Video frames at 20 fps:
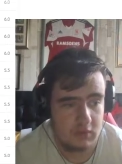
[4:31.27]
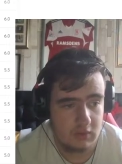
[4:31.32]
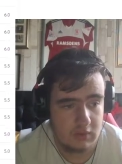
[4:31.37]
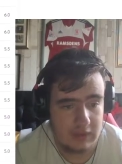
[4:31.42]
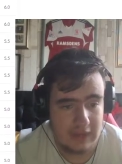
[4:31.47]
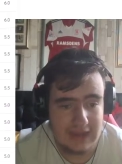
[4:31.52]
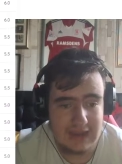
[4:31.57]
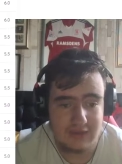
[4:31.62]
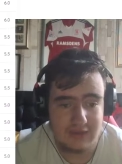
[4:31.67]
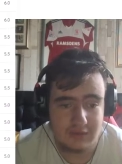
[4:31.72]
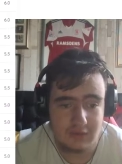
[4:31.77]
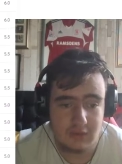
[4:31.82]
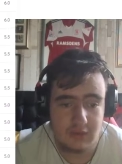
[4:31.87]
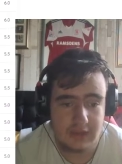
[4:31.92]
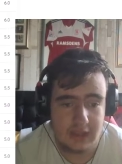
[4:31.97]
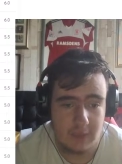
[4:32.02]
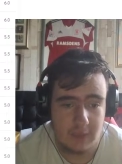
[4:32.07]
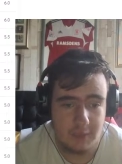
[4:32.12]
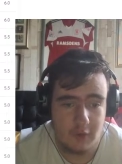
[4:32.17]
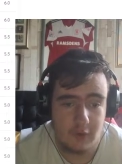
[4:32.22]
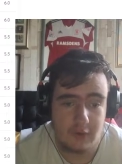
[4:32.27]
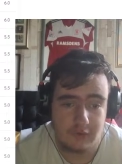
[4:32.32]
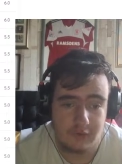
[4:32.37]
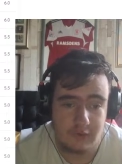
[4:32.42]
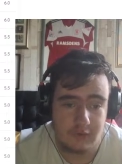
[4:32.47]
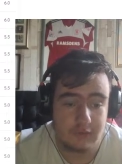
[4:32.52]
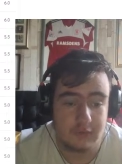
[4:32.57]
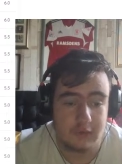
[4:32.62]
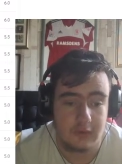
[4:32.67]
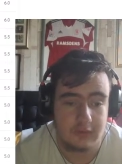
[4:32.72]
He's going to get points
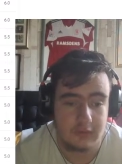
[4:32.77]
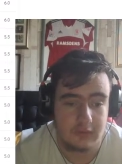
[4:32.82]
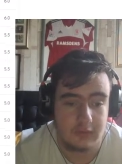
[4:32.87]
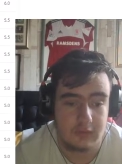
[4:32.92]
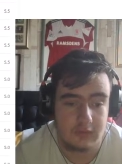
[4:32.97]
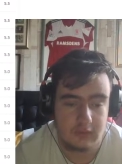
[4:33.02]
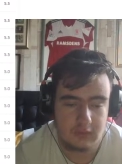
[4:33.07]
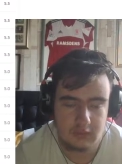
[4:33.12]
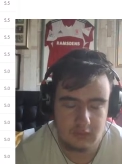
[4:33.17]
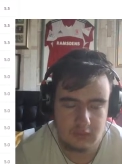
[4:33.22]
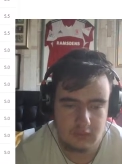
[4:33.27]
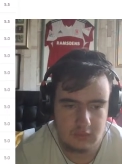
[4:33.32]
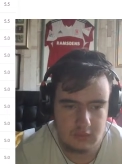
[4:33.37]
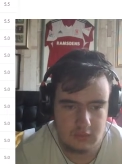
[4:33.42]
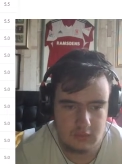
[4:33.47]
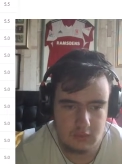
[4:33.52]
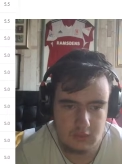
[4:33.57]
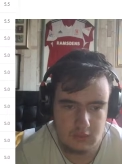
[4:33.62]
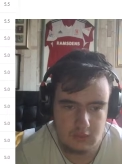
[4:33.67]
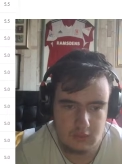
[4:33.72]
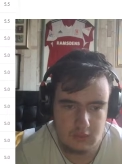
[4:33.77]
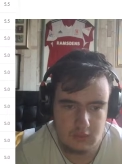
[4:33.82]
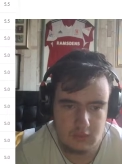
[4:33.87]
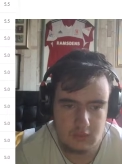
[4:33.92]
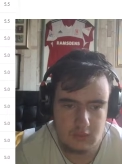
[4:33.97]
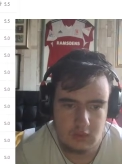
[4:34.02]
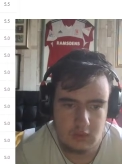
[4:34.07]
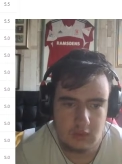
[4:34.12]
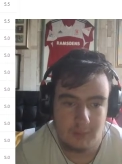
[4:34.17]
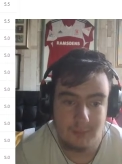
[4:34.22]
this season.
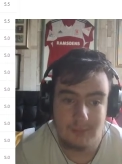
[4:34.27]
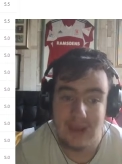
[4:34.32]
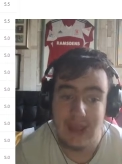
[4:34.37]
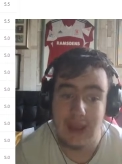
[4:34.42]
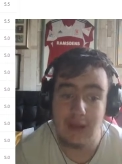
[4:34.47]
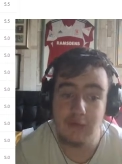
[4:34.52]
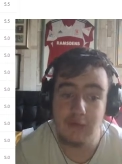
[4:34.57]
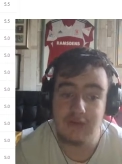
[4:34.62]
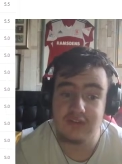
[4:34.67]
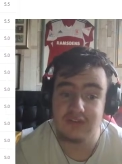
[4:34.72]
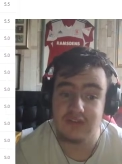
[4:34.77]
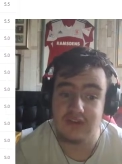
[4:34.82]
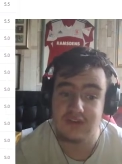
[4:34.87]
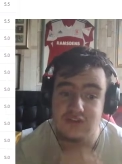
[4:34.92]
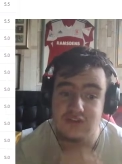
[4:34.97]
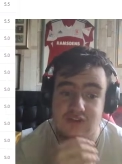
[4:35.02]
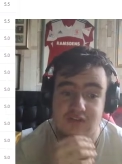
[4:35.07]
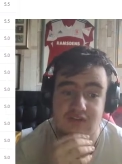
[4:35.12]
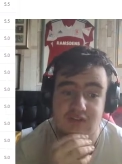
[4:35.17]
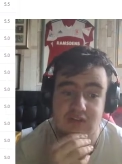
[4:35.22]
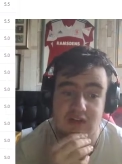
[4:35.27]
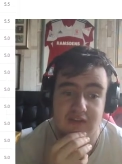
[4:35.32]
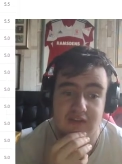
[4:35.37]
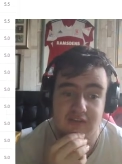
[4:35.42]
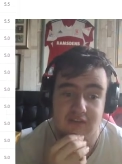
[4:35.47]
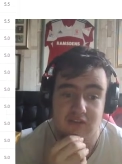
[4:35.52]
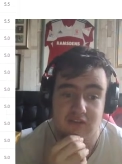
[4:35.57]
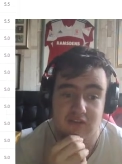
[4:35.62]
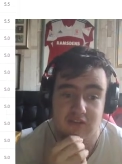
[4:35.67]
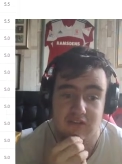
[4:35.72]
Perisic is
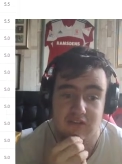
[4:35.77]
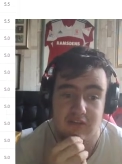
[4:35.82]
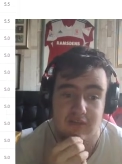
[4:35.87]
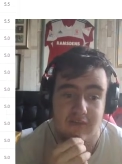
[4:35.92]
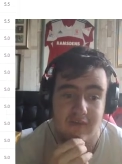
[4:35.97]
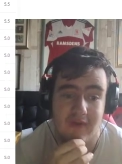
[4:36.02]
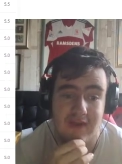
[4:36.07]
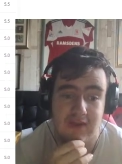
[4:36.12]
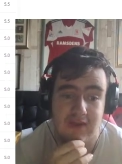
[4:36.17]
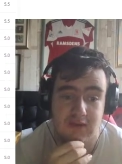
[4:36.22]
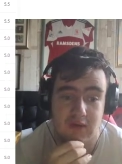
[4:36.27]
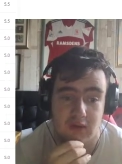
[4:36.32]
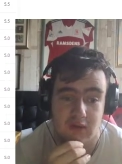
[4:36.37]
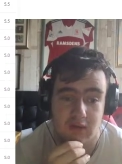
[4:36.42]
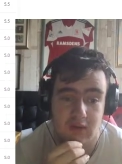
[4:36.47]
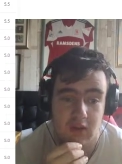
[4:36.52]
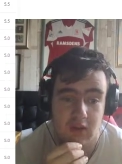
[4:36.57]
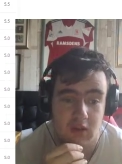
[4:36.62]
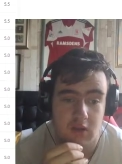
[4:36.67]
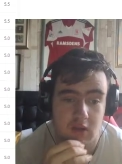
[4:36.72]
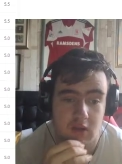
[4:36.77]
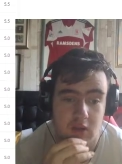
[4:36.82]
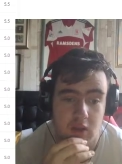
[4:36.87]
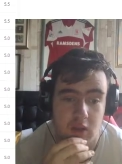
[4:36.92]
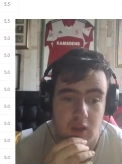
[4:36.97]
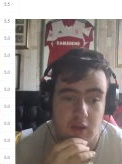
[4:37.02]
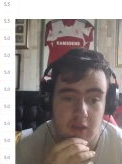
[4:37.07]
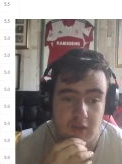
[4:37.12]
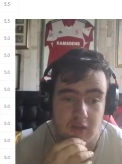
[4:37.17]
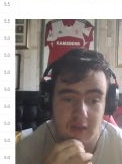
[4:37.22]
classed as a defender.
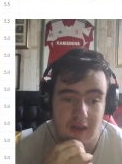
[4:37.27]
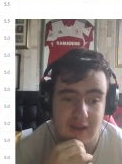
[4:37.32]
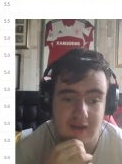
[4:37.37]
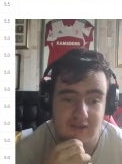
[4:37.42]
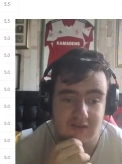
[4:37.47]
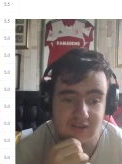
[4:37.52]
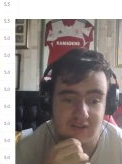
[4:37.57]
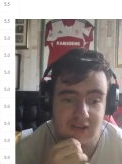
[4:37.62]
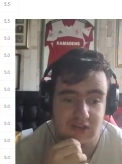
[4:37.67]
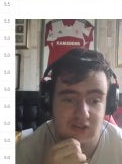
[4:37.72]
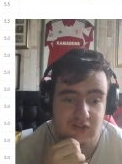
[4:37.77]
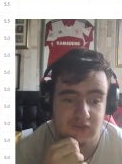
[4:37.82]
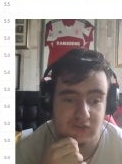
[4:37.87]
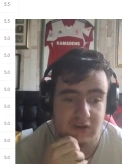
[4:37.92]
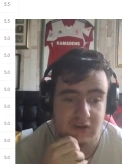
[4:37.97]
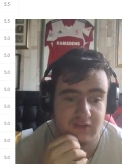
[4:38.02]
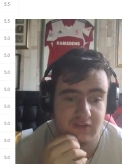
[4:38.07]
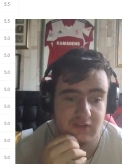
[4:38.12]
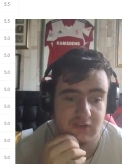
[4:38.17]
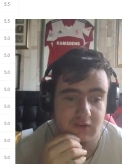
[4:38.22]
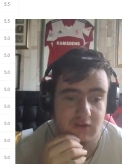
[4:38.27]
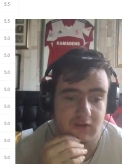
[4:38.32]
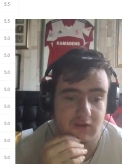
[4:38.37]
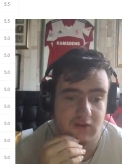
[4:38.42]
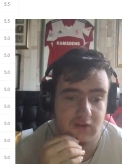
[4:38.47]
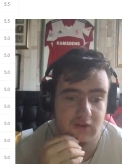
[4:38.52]
That's interesting.